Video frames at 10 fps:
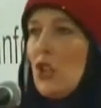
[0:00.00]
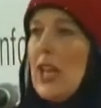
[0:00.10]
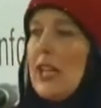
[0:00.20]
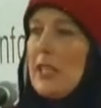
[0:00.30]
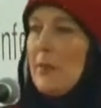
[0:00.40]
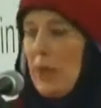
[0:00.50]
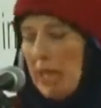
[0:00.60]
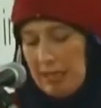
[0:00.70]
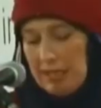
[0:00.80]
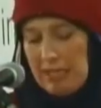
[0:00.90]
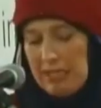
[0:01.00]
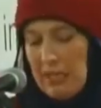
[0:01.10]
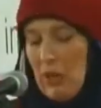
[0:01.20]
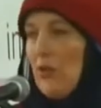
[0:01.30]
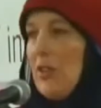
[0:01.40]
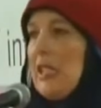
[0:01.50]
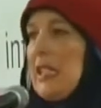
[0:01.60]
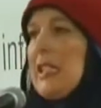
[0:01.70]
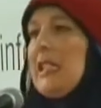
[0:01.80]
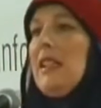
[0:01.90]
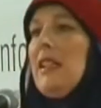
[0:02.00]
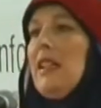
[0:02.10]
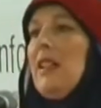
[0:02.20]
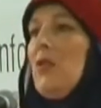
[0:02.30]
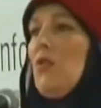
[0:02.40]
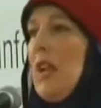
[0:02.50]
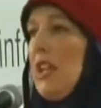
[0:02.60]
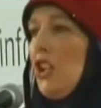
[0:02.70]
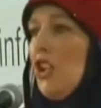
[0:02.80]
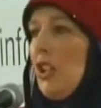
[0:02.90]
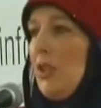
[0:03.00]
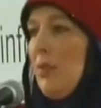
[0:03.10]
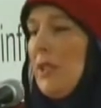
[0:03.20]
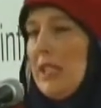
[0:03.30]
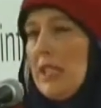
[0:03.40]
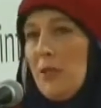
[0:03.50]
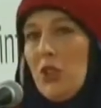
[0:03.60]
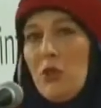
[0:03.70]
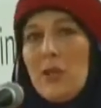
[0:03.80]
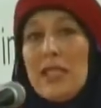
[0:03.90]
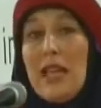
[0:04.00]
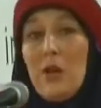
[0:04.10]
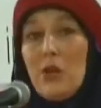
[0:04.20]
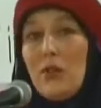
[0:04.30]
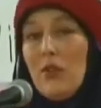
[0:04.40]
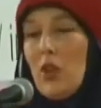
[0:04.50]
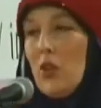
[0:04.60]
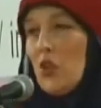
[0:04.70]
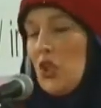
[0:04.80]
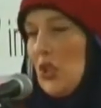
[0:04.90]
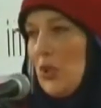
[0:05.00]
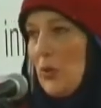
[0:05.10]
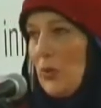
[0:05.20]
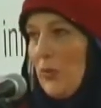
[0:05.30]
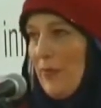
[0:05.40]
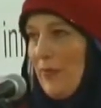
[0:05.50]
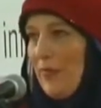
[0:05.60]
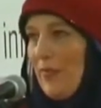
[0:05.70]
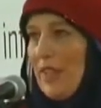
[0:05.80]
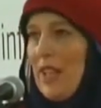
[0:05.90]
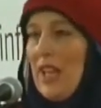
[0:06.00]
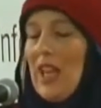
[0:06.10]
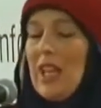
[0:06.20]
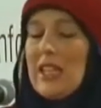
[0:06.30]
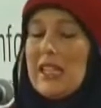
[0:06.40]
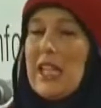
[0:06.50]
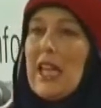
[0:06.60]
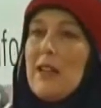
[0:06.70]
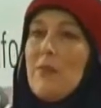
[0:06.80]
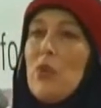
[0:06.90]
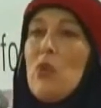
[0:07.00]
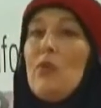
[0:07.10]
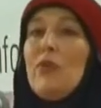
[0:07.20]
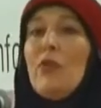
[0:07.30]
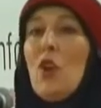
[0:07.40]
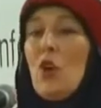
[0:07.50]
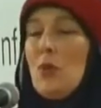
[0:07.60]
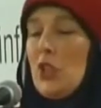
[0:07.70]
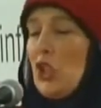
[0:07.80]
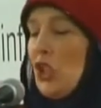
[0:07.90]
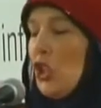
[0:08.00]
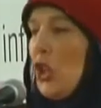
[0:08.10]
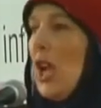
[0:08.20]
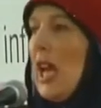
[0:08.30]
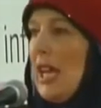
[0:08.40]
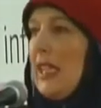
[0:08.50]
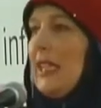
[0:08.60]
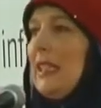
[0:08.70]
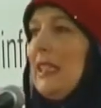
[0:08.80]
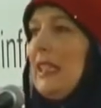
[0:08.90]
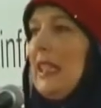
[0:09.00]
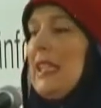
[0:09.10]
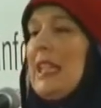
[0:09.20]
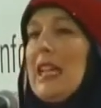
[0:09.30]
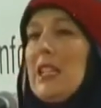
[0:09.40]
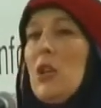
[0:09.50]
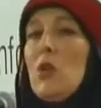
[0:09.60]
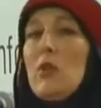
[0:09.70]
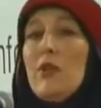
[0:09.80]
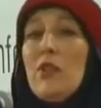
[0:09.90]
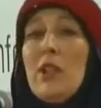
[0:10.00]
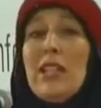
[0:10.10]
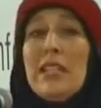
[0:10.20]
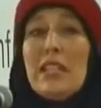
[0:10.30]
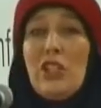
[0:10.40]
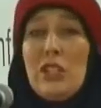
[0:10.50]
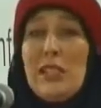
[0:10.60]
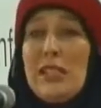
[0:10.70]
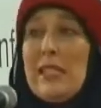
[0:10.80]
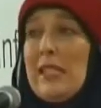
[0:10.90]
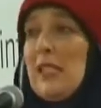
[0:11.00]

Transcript: trying to balance on this wretched beast which was out of control. And as I moved forward to try and get hold of the reins just to